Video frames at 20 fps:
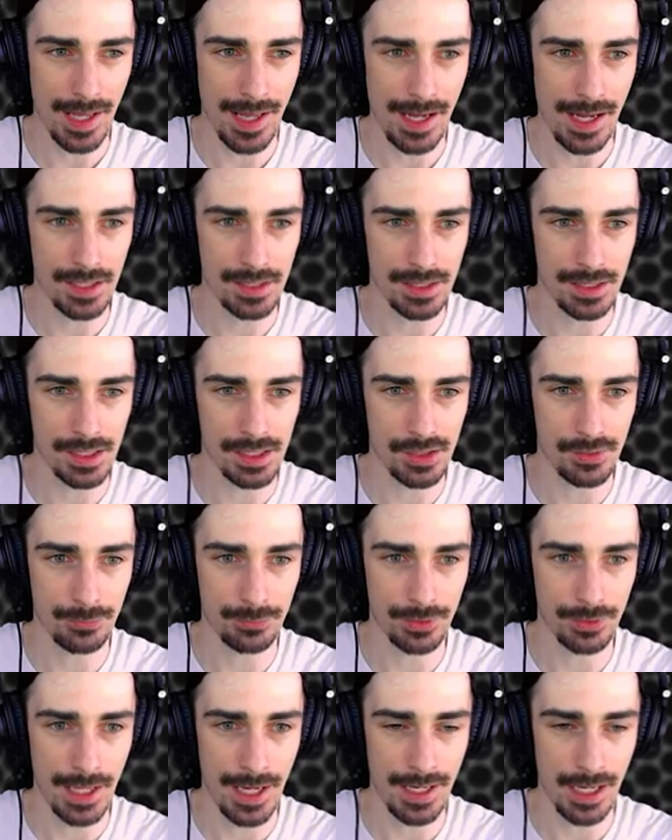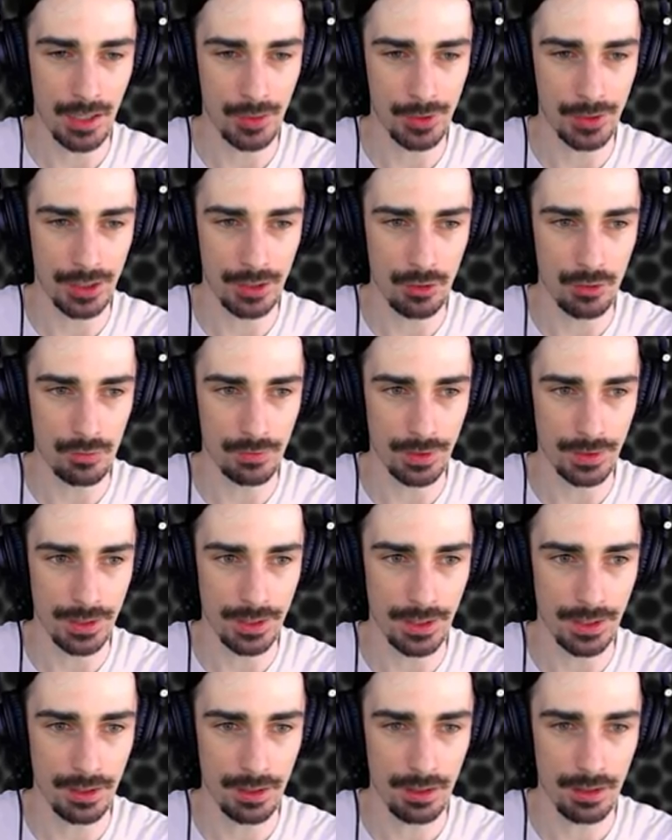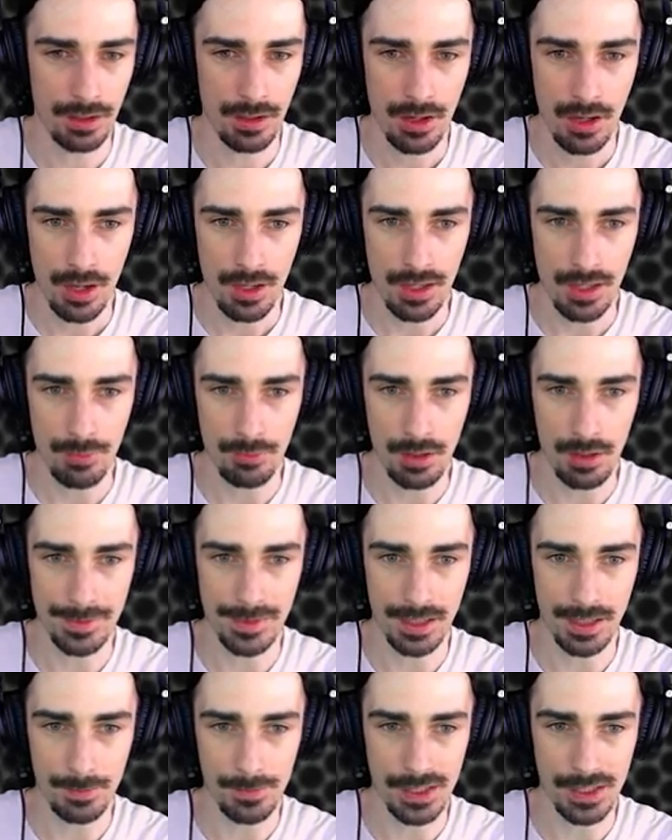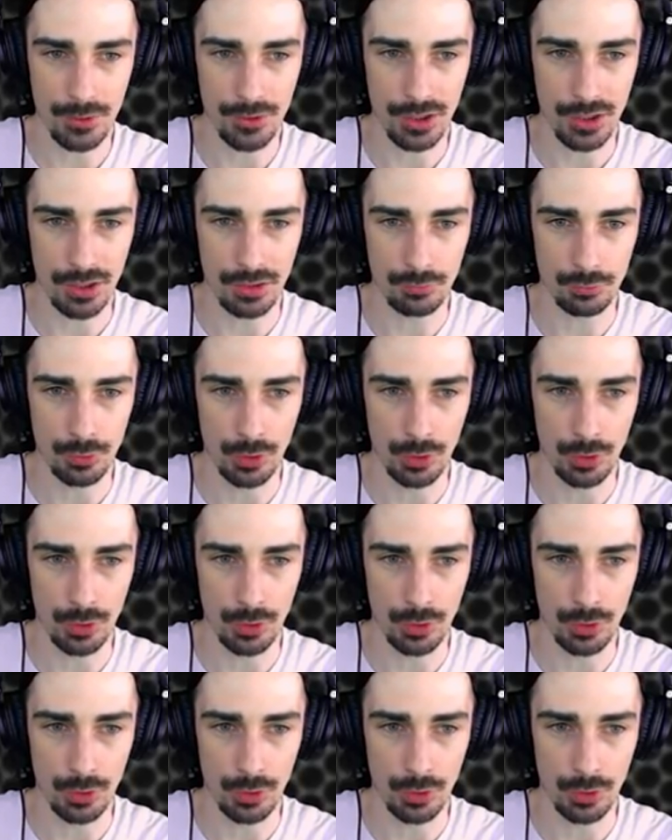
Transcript: access flat area over here that probably comes out to the